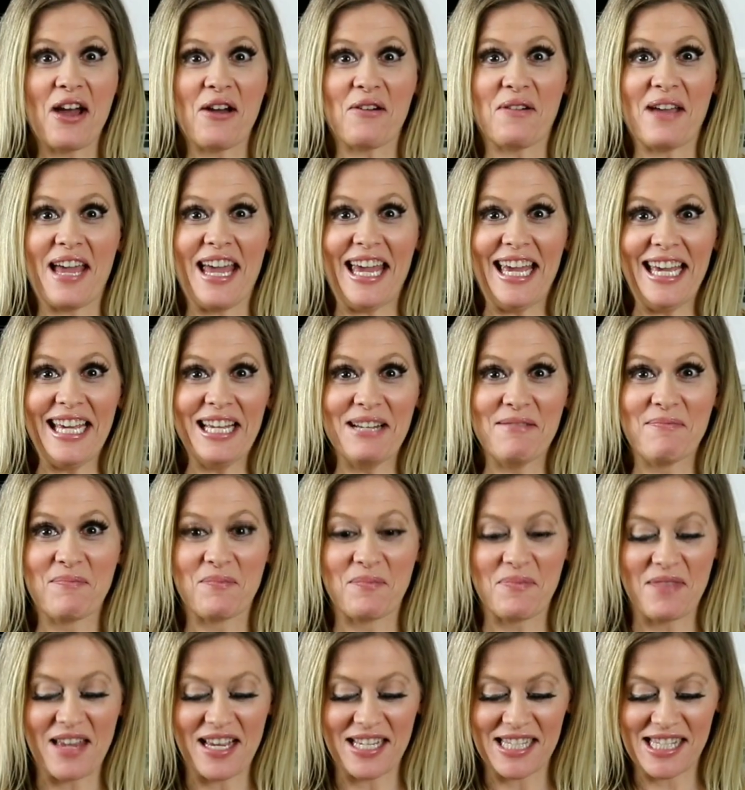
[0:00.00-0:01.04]
Okay,
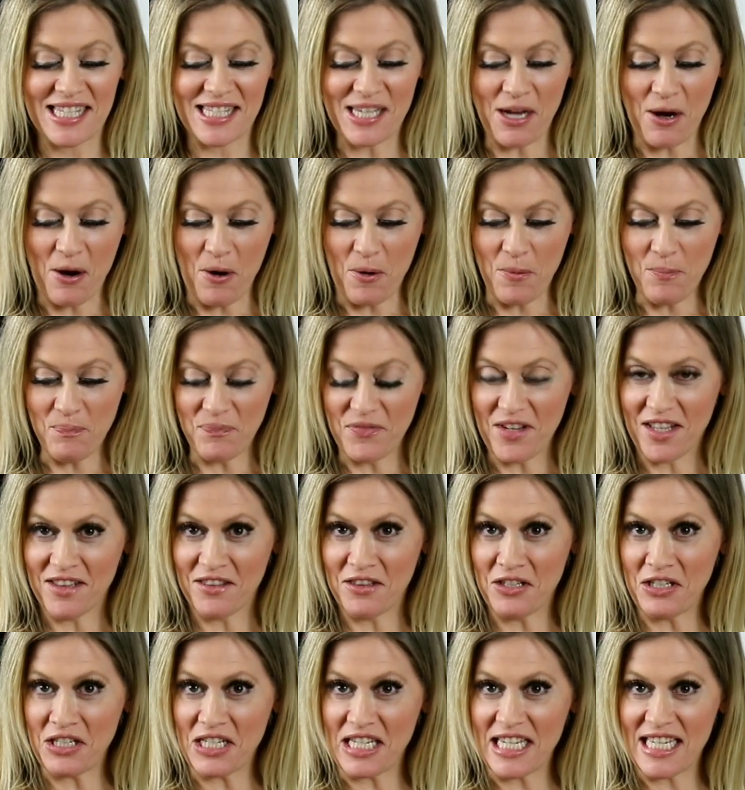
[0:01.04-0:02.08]
so
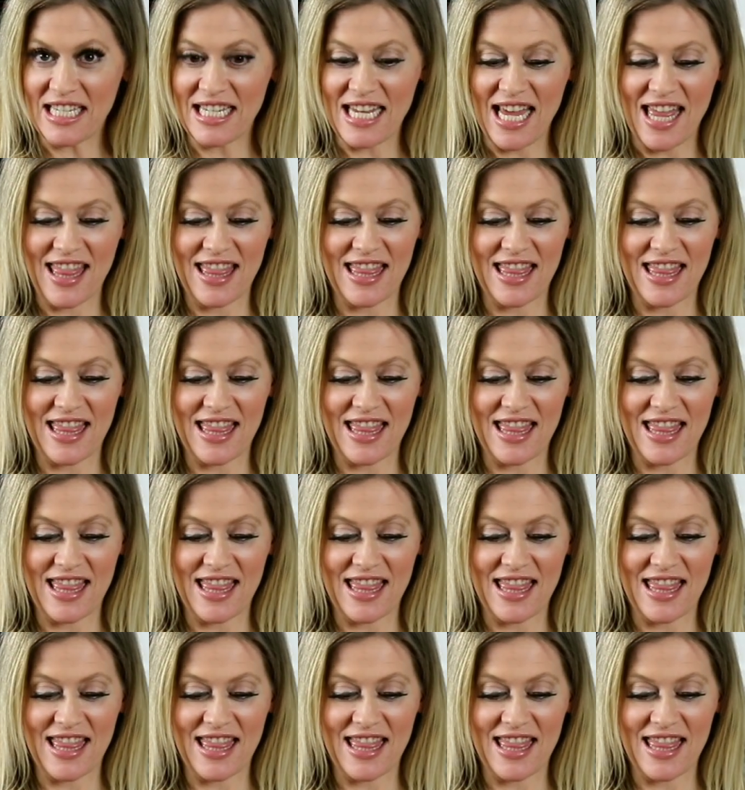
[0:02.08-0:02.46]
look at